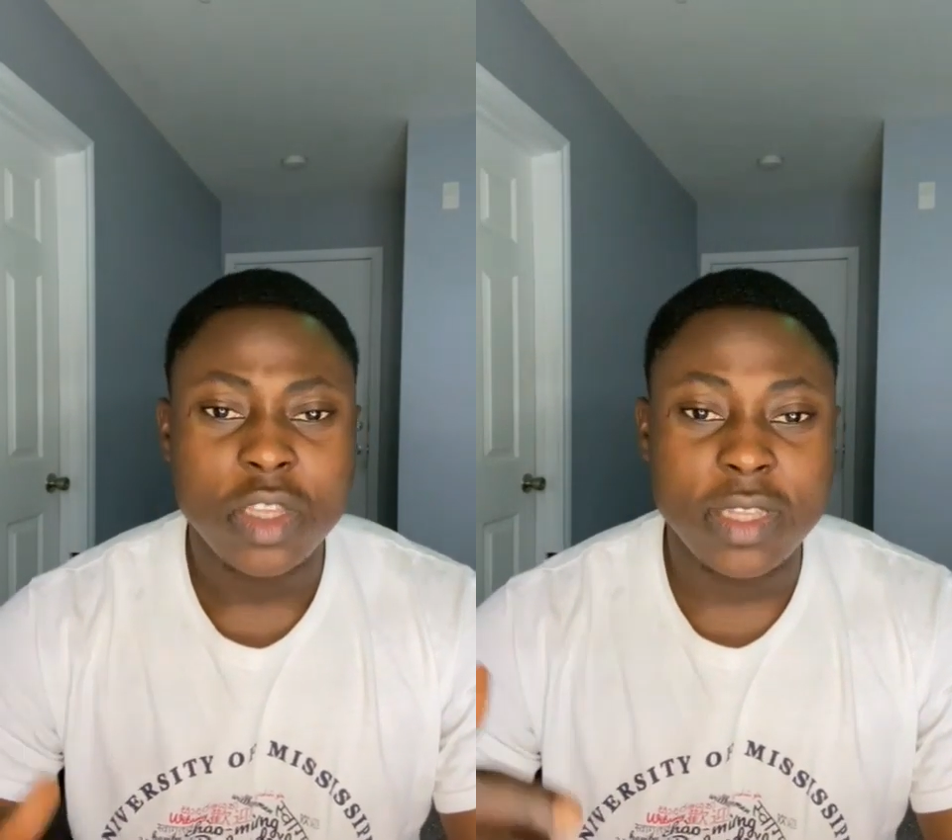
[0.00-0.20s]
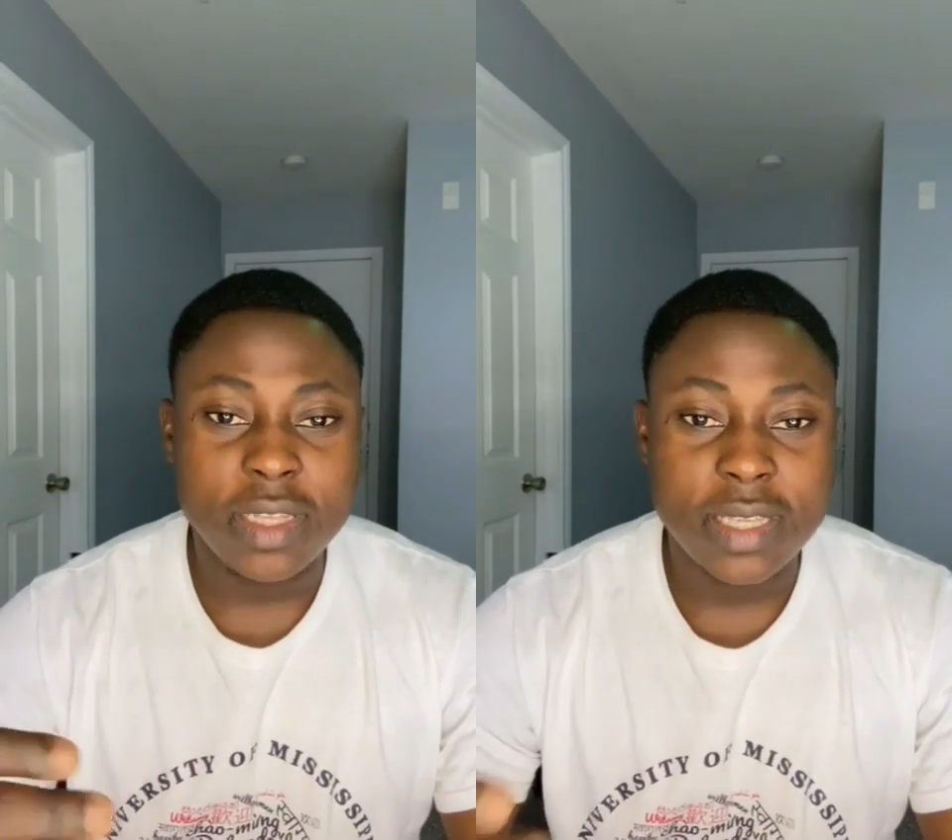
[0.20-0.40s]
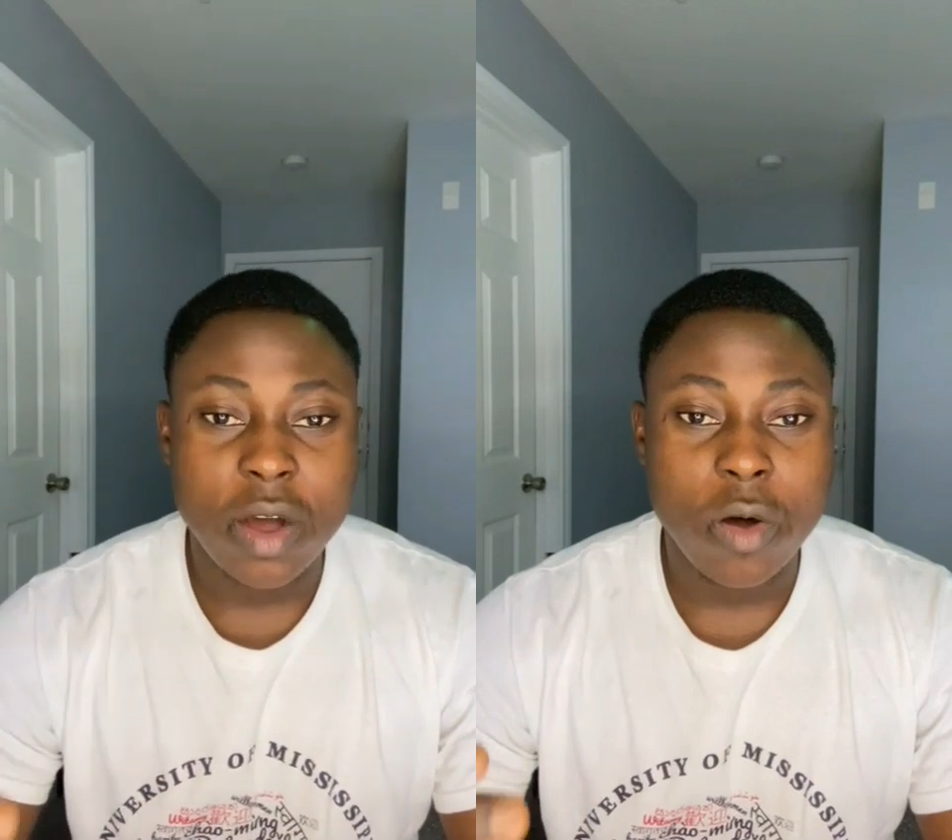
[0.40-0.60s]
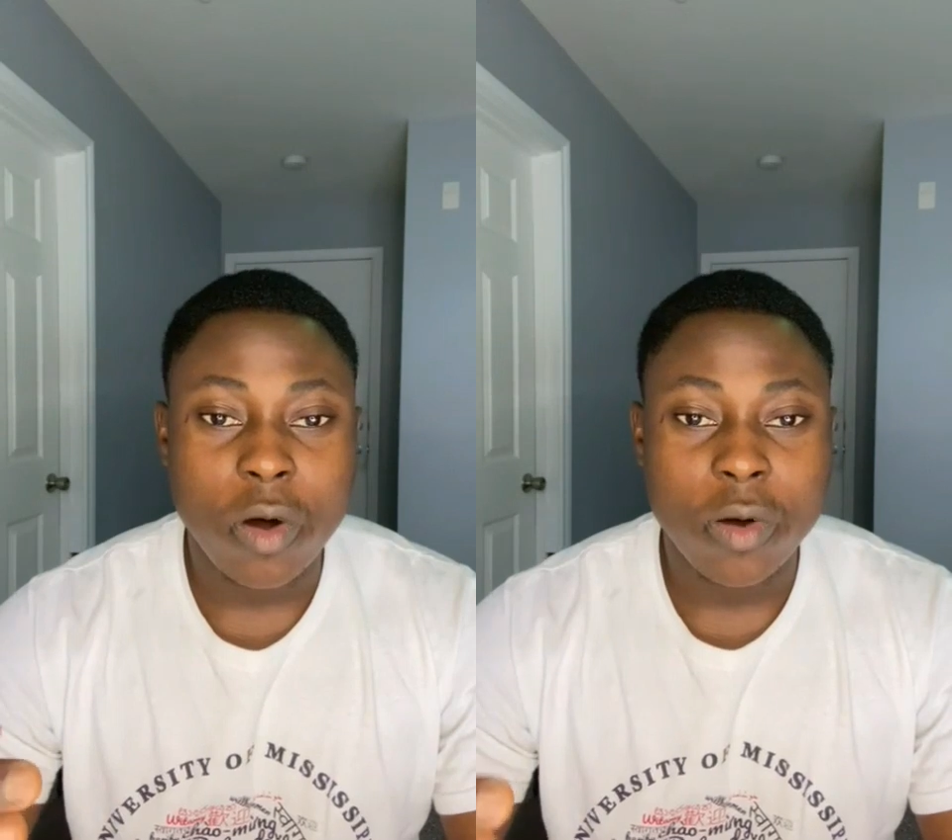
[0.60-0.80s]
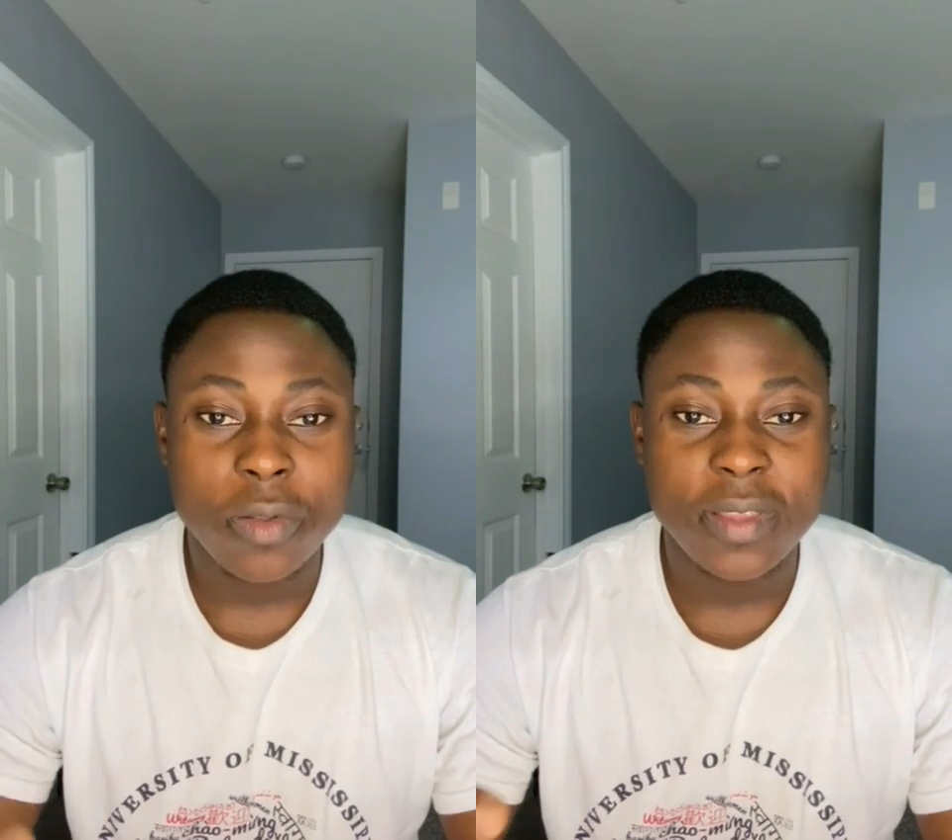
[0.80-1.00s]
These are
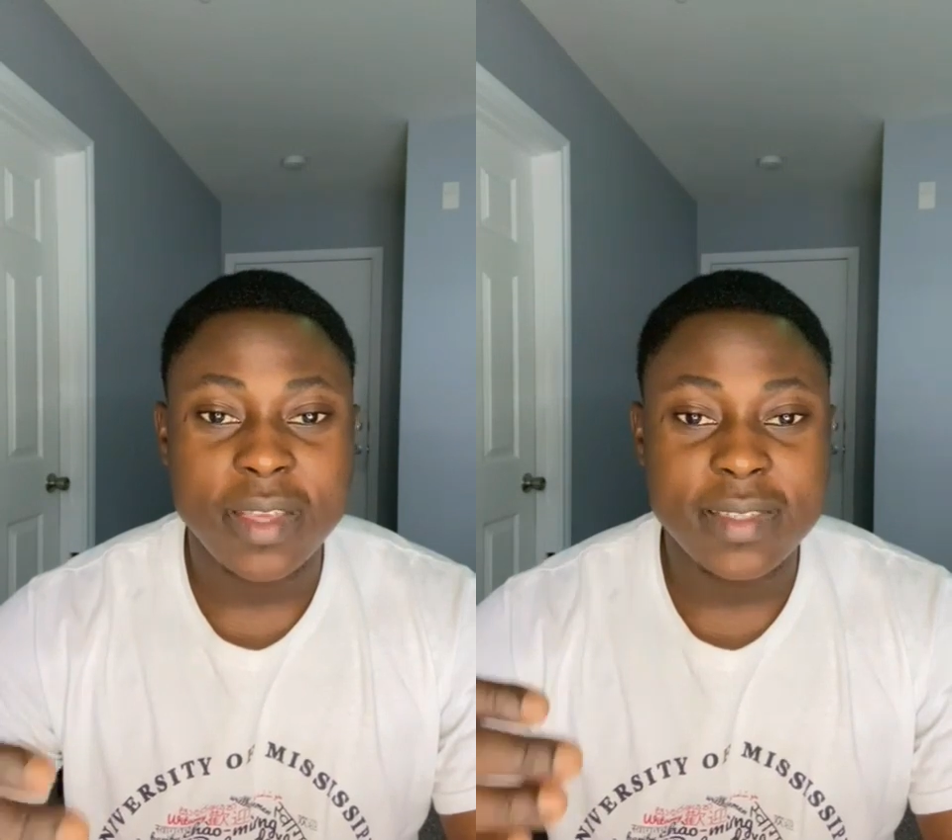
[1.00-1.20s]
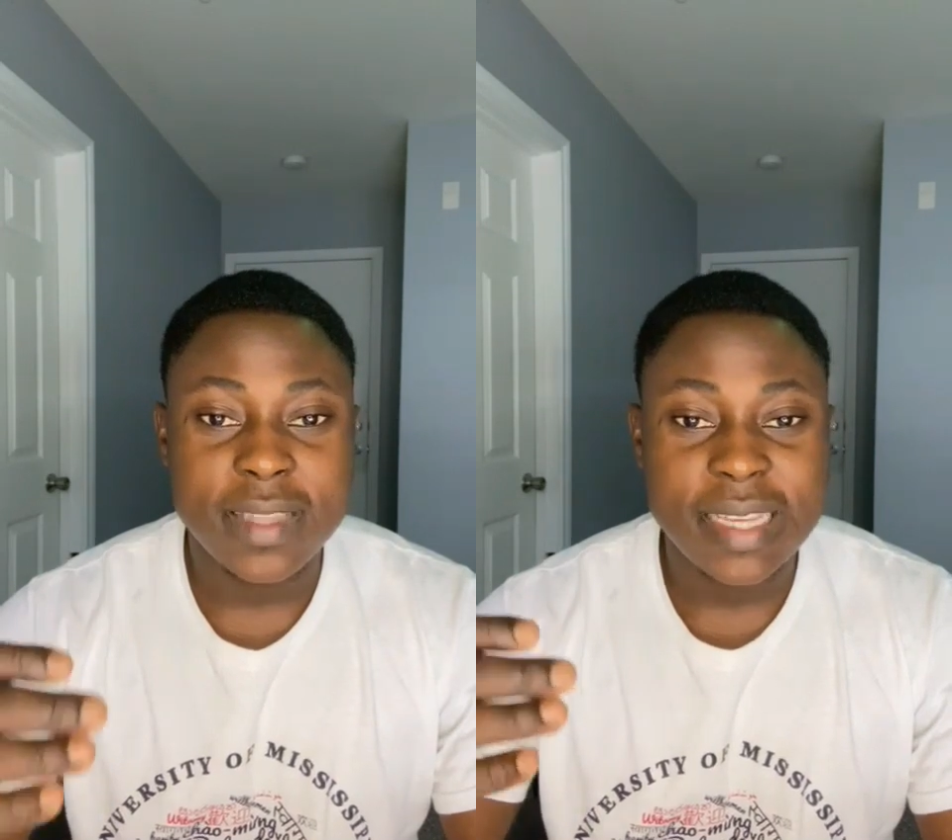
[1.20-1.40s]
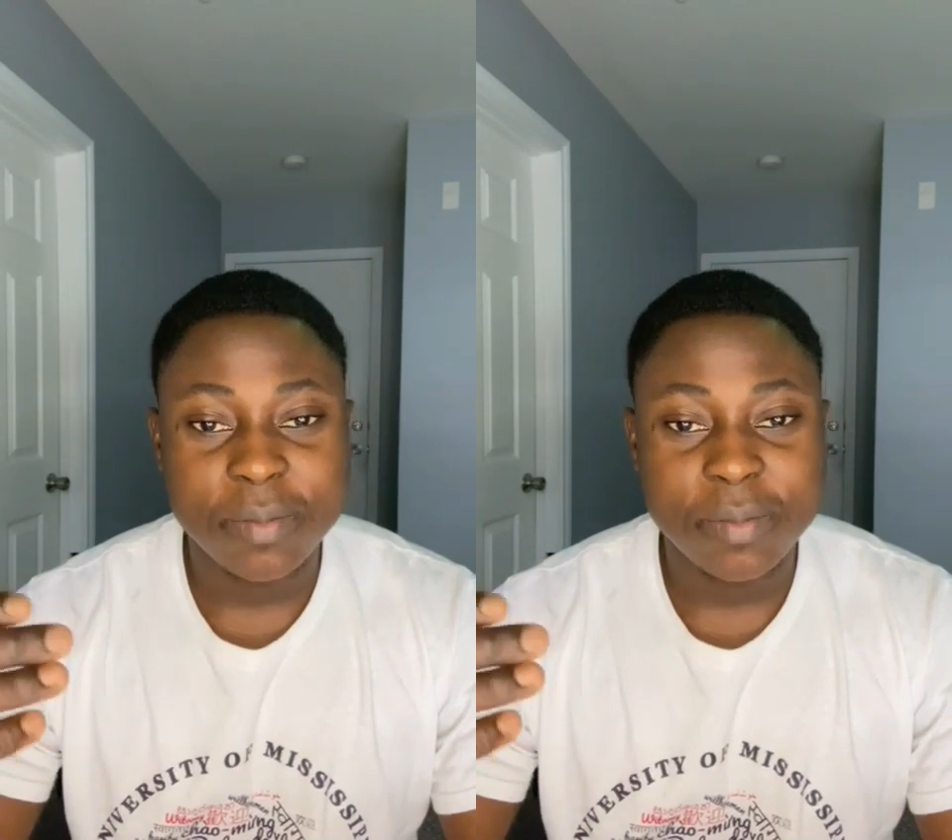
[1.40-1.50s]
all the things that